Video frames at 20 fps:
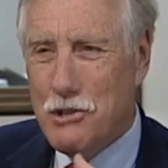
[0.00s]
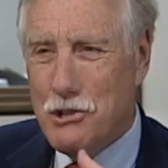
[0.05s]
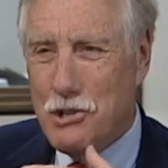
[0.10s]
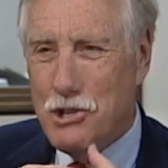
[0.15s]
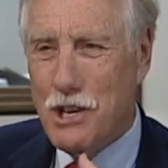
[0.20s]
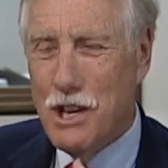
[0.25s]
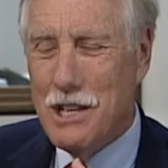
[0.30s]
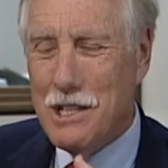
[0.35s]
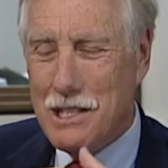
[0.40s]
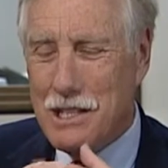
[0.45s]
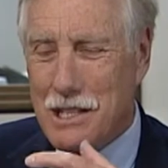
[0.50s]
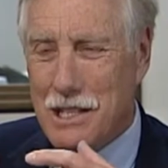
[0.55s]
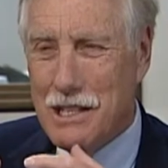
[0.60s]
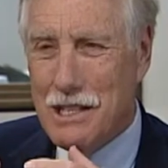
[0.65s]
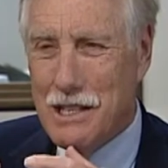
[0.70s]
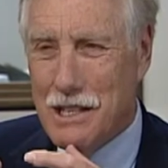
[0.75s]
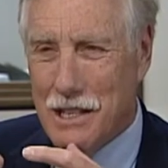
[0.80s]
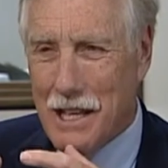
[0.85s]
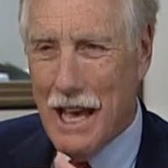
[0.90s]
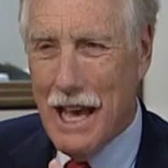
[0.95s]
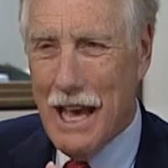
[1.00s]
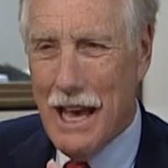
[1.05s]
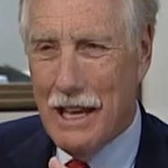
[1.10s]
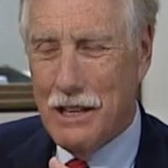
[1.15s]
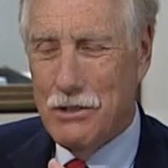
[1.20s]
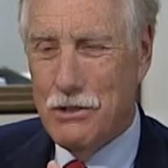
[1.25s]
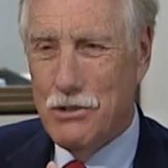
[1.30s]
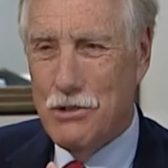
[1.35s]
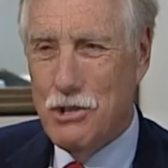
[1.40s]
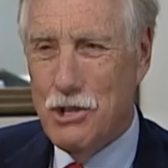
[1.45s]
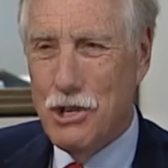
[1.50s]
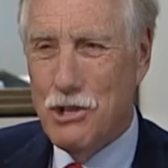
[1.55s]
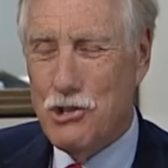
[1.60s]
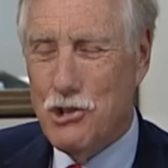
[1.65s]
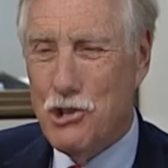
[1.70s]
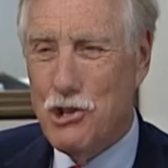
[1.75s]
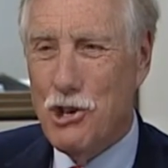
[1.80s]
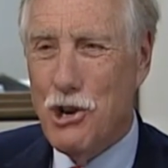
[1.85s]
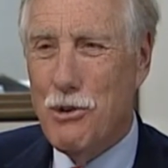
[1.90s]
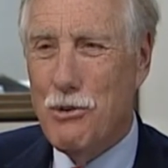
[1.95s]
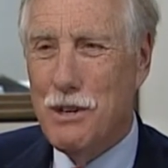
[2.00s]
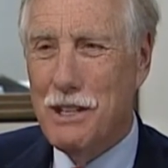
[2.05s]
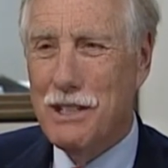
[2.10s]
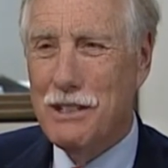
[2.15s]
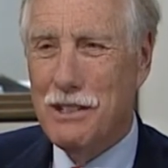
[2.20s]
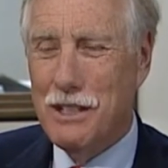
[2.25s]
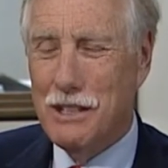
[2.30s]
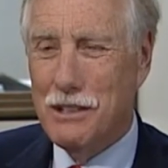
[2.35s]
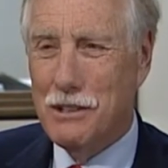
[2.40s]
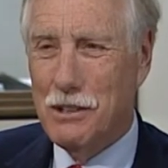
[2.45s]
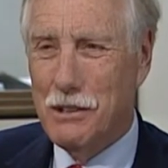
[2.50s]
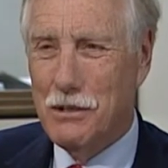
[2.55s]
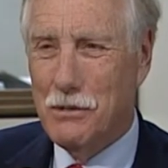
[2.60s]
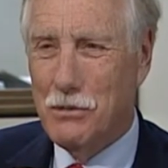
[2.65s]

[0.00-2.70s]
Just that, just showing that